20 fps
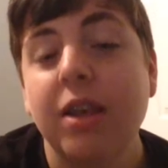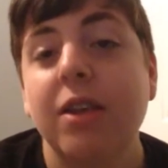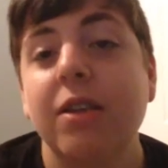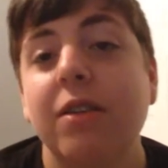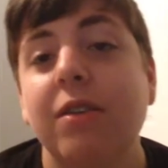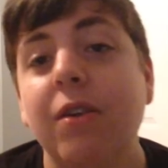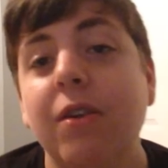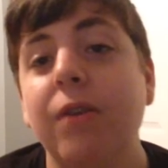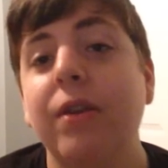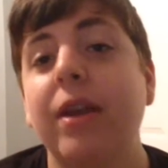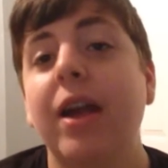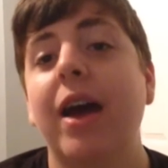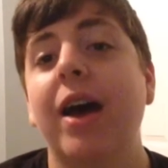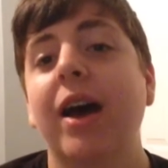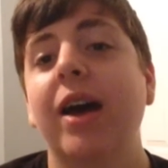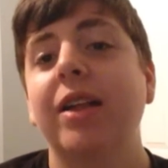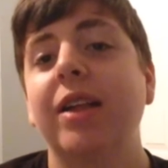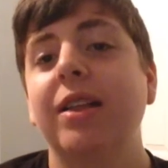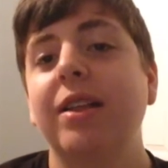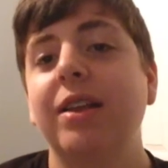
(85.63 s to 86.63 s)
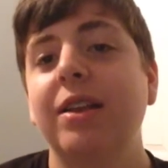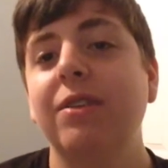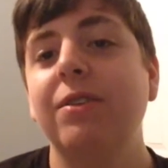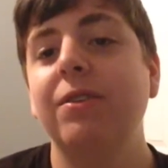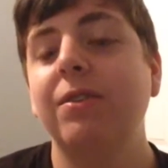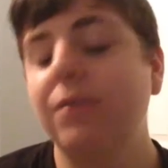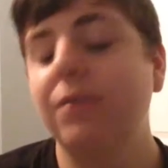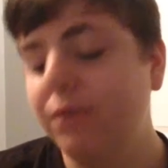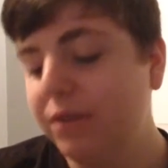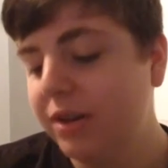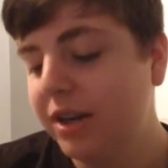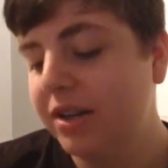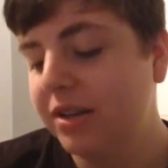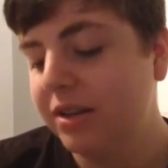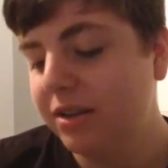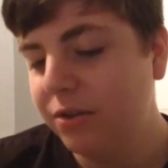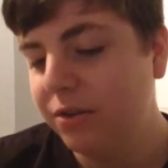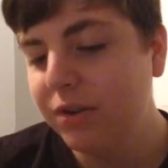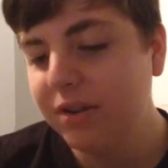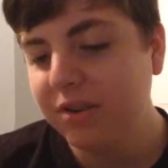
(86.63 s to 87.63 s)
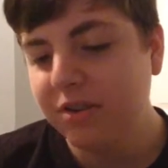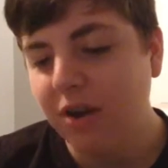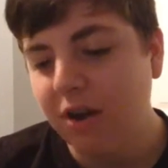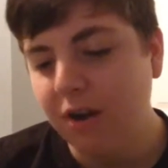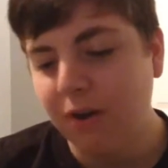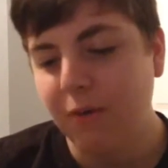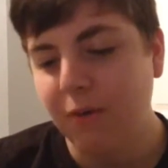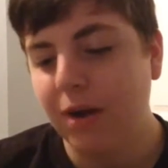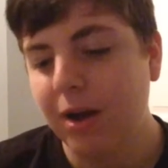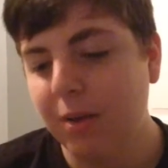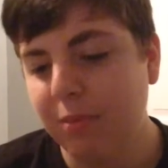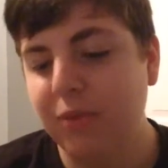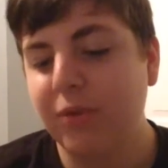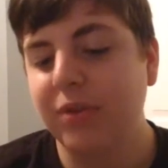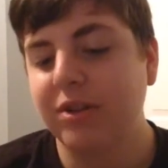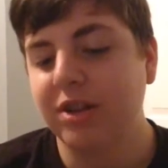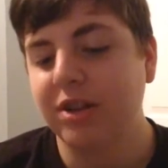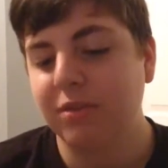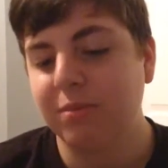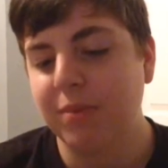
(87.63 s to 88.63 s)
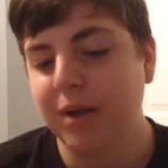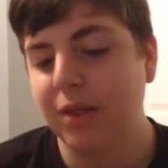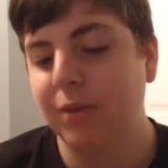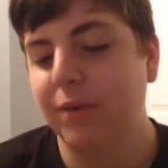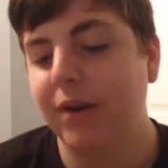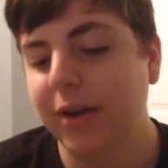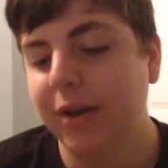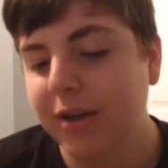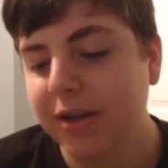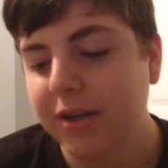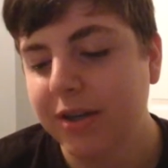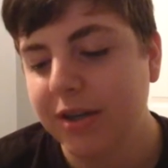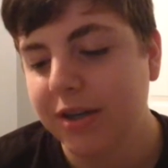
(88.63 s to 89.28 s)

So yeah, you can talk while I'm doing this, by the way.